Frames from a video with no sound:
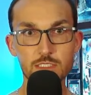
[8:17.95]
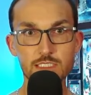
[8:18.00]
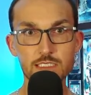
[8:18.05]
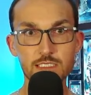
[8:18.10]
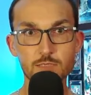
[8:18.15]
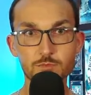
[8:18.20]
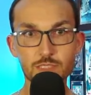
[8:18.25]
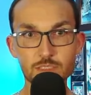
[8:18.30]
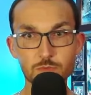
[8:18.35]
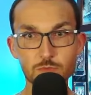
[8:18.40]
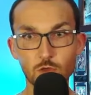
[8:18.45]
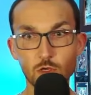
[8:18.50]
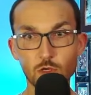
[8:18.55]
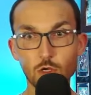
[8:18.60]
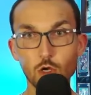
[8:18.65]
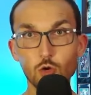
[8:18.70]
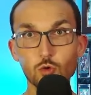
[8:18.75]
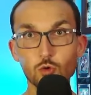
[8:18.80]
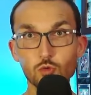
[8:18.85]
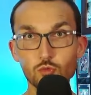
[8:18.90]
Some people
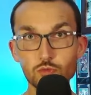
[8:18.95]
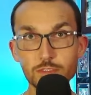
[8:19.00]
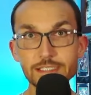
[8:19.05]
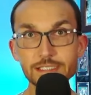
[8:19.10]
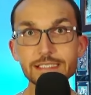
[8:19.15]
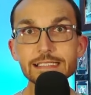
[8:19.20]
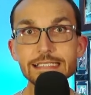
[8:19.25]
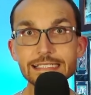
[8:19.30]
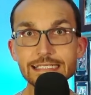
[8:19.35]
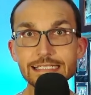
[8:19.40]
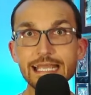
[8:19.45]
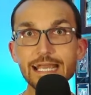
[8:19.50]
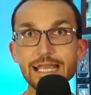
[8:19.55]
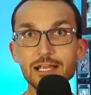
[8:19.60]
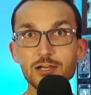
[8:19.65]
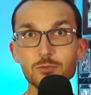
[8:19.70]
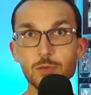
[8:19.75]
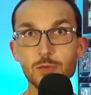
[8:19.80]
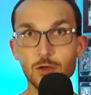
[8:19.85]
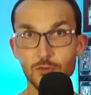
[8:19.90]
really
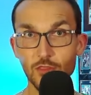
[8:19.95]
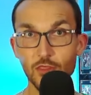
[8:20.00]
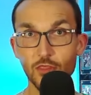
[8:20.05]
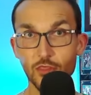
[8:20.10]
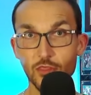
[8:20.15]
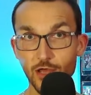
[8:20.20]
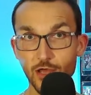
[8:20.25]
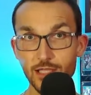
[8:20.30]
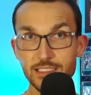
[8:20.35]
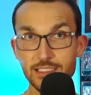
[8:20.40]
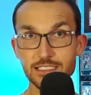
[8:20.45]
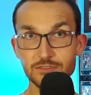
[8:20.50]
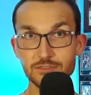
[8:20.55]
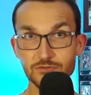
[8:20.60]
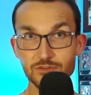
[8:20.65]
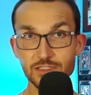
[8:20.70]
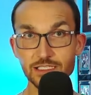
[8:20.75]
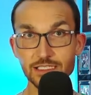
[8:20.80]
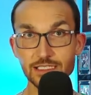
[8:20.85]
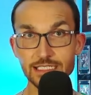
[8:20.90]
care about the thoughts and
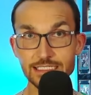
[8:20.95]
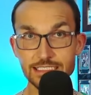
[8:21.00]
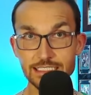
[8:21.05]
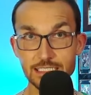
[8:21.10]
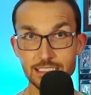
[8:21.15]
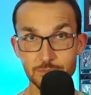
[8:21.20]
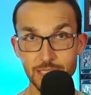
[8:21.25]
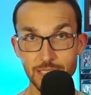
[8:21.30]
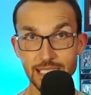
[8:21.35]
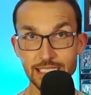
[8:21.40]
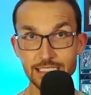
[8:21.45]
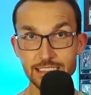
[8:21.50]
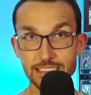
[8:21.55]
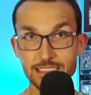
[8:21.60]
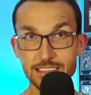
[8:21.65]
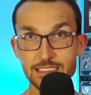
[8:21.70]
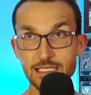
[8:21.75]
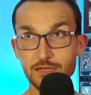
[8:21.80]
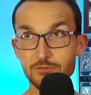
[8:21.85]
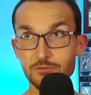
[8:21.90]
feelings and
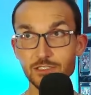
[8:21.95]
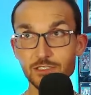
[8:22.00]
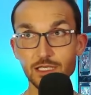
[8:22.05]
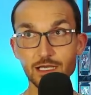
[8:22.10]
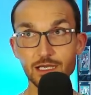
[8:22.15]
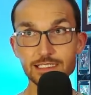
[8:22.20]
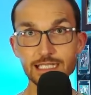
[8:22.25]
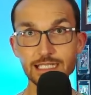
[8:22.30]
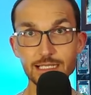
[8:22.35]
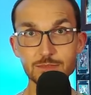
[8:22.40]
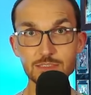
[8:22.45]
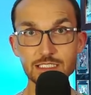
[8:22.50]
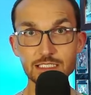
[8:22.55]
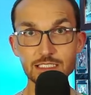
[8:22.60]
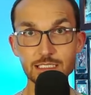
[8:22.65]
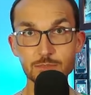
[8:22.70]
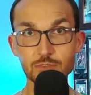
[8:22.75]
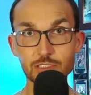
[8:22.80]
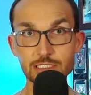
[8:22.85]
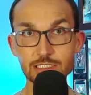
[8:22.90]
opinions of goddamn
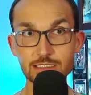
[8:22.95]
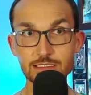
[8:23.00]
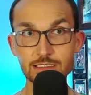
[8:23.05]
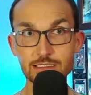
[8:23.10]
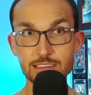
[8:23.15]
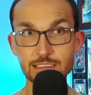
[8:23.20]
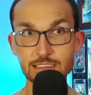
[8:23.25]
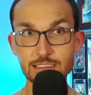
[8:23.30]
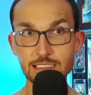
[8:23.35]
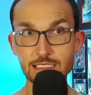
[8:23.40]
celebrities, and it's